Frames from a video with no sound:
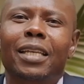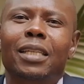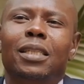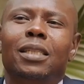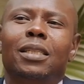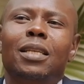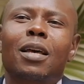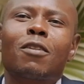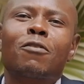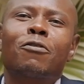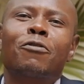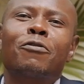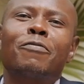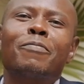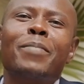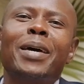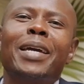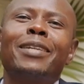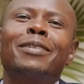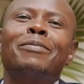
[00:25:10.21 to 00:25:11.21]

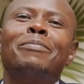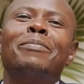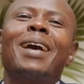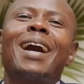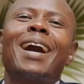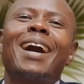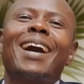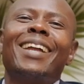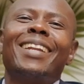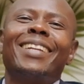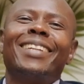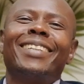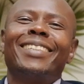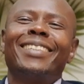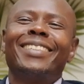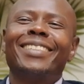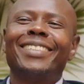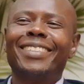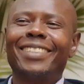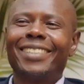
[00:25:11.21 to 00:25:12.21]
self-made man
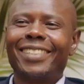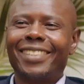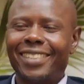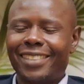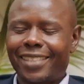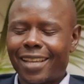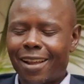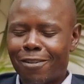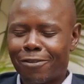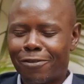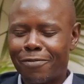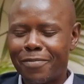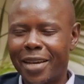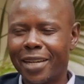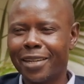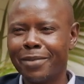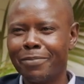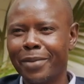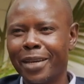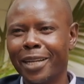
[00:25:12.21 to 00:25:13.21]

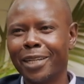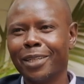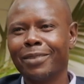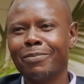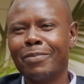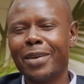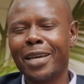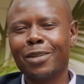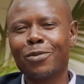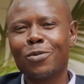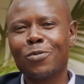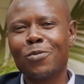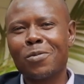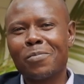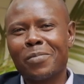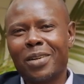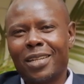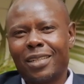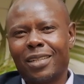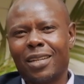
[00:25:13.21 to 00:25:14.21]
self-made man, made
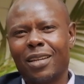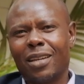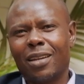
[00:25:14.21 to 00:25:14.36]
woman.